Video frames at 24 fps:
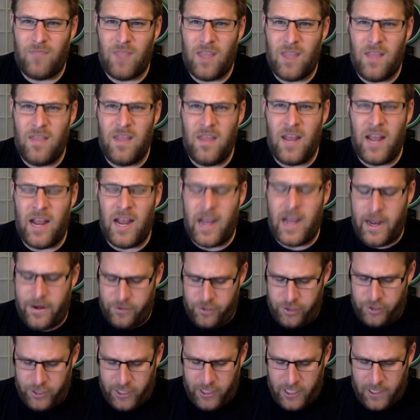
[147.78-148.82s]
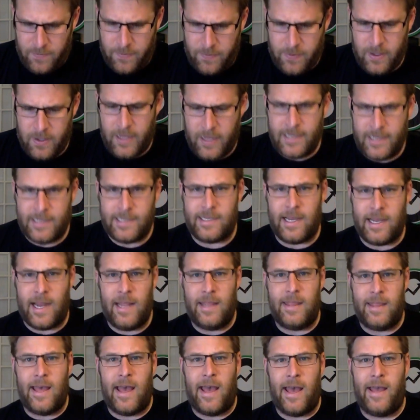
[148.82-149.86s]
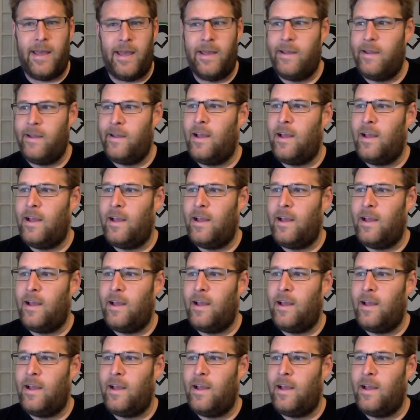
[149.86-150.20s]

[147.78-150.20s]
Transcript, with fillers: Then I got cheap and decided that